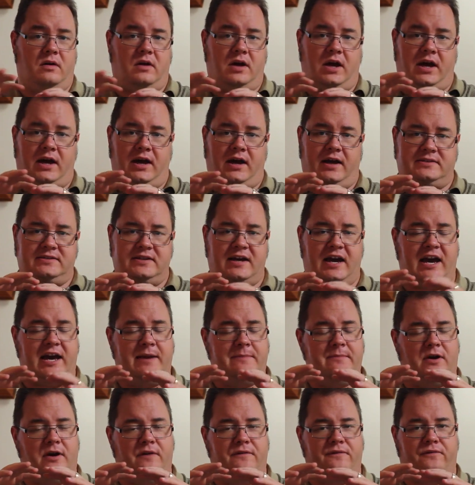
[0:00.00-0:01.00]
a
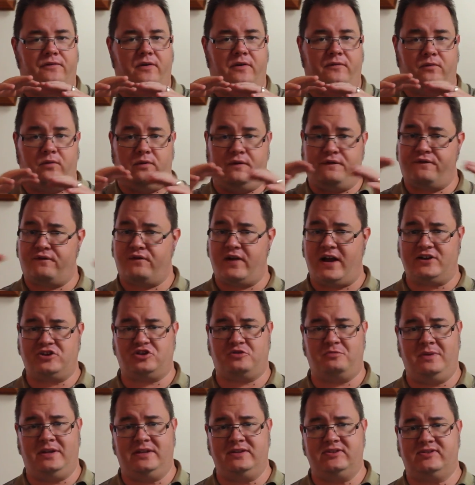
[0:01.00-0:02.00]
time of
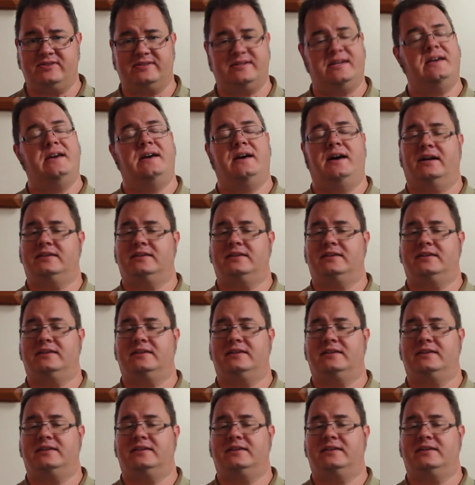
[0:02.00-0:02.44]
refreshments,